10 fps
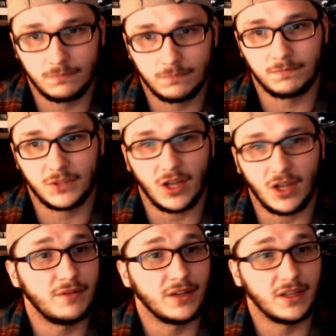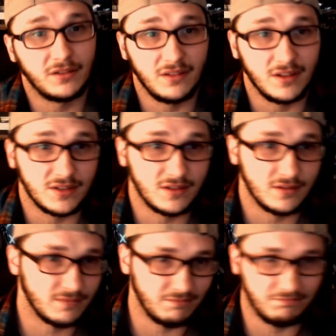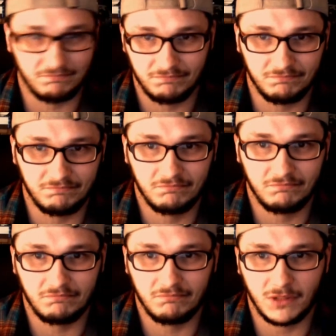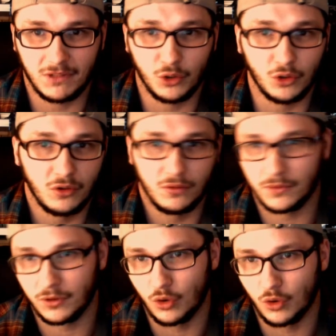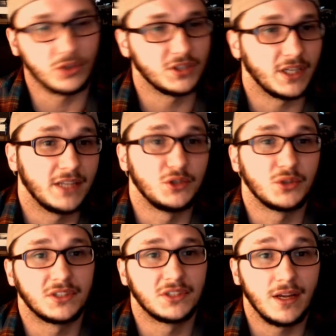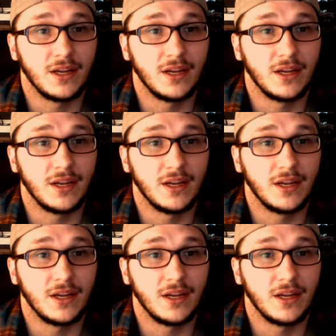diving into this little course, I guess you could say.